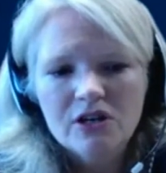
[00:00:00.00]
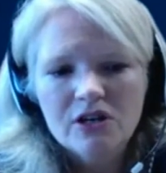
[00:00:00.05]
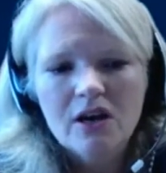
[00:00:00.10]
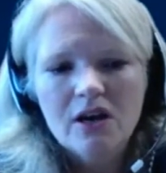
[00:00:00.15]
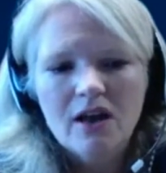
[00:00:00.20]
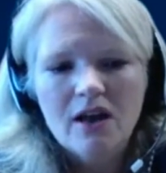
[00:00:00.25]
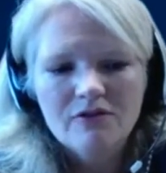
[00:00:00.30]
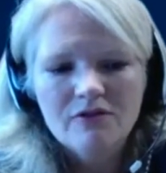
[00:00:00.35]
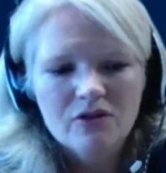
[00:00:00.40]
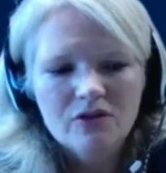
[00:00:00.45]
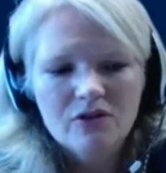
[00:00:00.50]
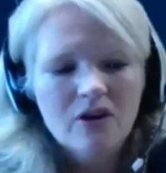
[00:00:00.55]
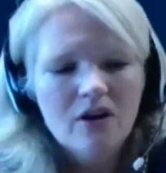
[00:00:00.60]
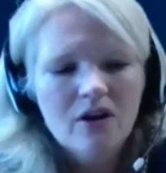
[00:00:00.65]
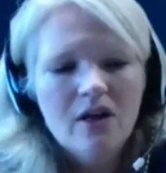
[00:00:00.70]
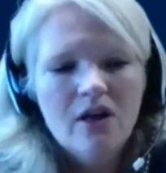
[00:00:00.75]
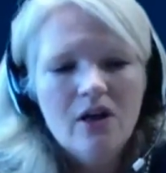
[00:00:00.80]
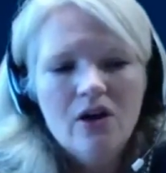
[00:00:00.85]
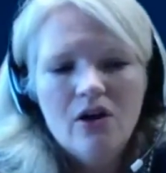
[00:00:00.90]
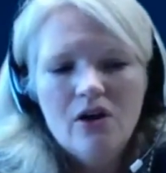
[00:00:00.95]
And after
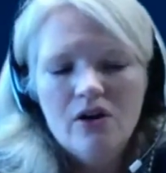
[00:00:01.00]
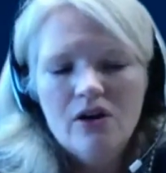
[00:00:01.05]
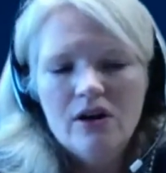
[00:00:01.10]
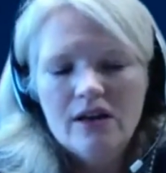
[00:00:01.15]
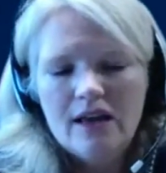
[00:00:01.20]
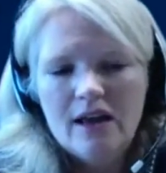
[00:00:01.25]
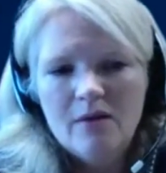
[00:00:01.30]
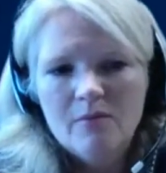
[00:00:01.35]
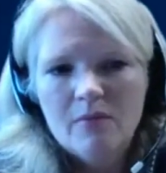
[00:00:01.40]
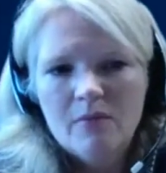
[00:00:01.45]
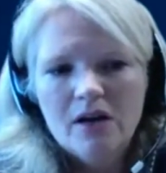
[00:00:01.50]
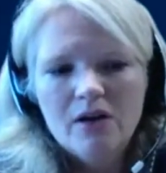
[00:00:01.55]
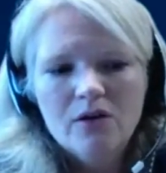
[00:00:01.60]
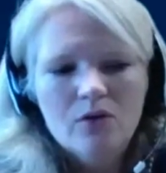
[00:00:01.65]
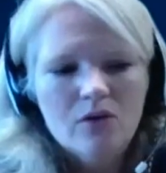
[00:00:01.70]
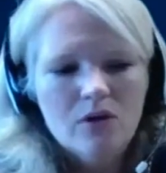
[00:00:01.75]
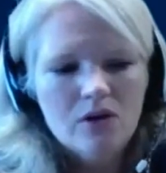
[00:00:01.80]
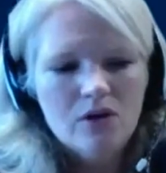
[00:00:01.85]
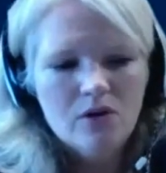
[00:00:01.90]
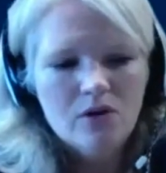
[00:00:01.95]
Hurricane
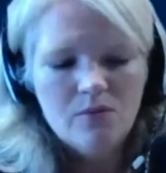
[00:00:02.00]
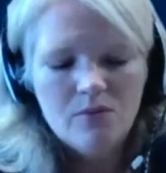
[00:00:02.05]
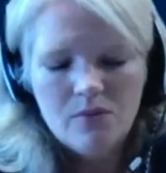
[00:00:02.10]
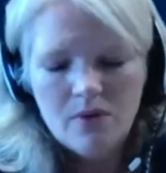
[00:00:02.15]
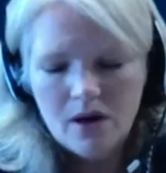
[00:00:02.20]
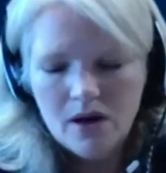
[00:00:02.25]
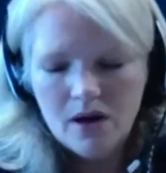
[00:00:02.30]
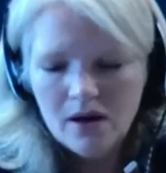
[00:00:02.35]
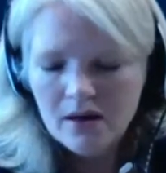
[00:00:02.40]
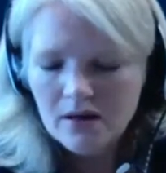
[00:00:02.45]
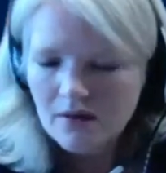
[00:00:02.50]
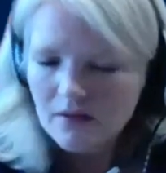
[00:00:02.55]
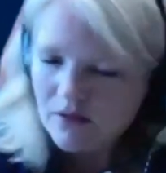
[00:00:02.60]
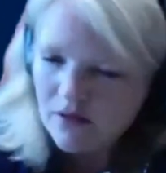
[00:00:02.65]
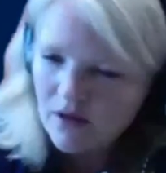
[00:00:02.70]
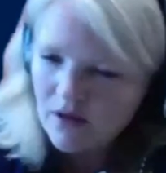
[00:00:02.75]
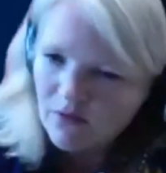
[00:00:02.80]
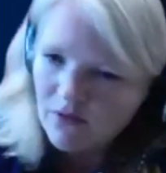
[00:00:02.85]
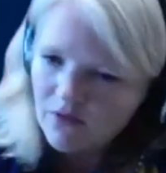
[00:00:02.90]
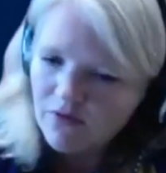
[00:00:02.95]
Michael, I know uh,
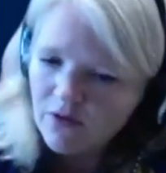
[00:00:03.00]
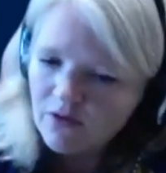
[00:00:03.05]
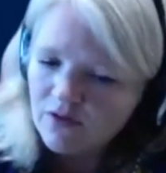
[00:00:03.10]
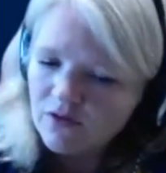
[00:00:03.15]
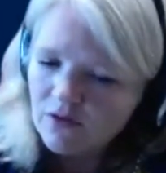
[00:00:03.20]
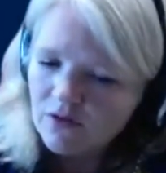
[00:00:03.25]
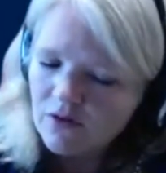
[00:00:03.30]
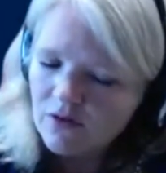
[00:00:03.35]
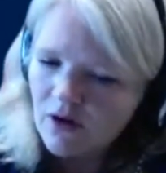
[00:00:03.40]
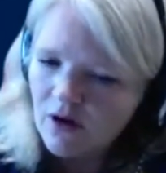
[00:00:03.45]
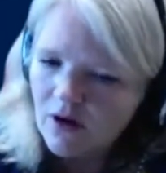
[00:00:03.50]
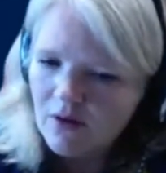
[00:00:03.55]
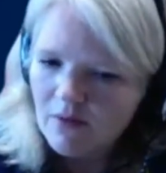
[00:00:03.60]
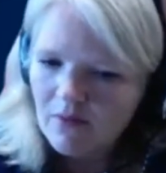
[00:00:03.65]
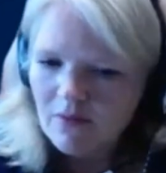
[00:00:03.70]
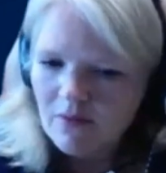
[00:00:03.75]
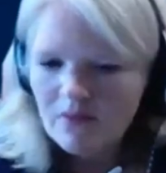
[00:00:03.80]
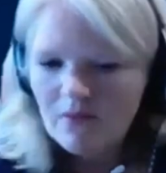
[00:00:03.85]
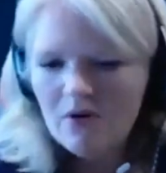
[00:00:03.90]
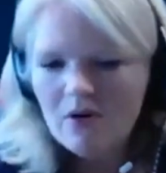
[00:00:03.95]
several folks are uh,
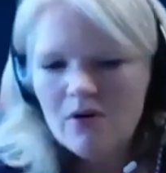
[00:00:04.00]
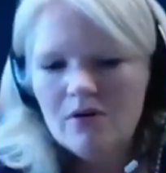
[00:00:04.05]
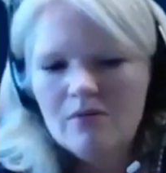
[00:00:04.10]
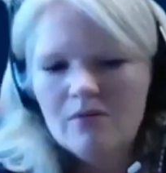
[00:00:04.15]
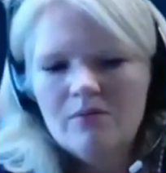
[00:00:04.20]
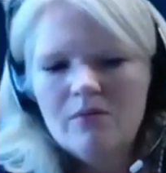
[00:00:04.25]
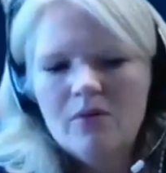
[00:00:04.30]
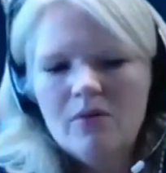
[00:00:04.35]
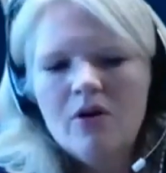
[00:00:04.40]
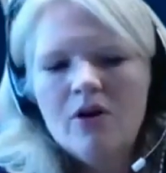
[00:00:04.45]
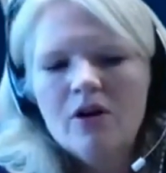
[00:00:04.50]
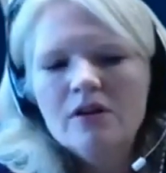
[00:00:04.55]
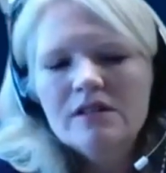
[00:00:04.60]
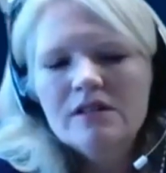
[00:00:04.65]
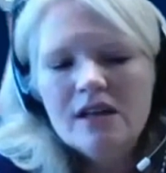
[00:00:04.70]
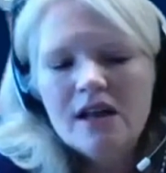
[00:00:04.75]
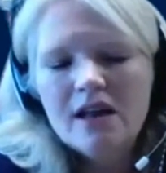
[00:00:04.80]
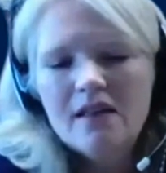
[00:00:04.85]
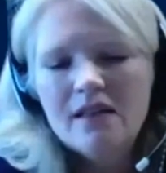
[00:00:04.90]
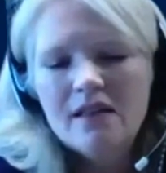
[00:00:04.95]
are on
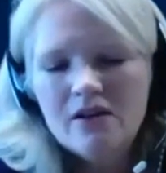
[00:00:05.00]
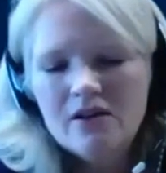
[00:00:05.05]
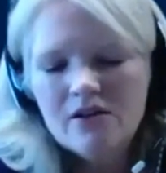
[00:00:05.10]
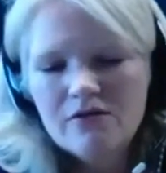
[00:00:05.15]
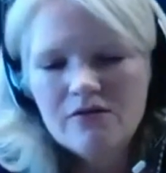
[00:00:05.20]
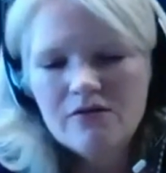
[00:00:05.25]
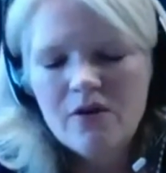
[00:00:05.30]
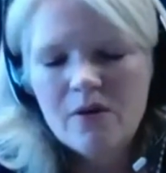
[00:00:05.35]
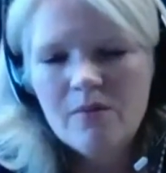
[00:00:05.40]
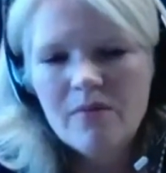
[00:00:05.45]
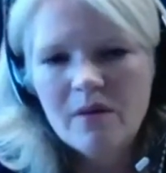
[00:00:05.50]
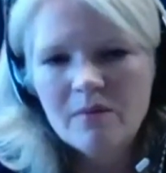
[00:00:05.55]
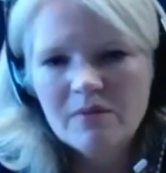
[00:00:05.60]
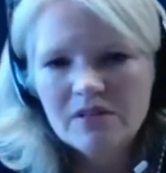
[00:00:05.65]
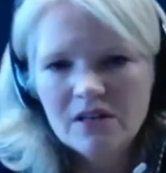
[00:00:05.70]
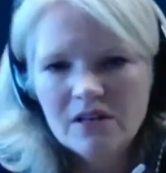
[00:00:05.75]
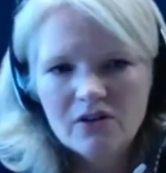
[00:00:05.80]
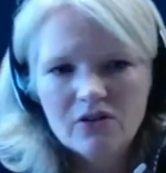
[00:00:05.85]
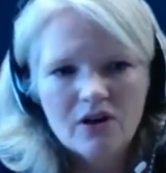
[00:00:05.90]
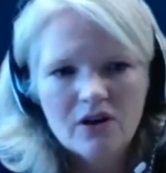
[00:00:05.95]
today that are from that
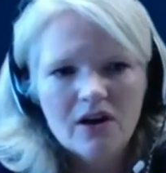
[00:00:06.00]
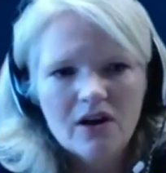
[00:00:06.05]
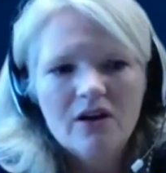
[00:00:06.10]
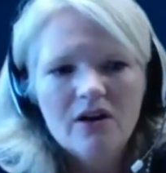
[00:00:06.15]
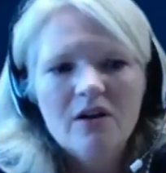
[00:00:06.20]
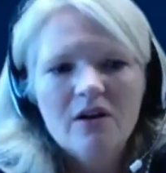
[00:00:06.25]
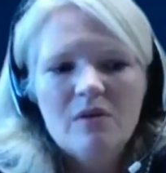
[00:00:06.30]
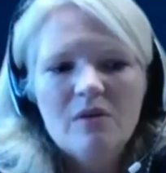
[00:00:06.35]
particular area.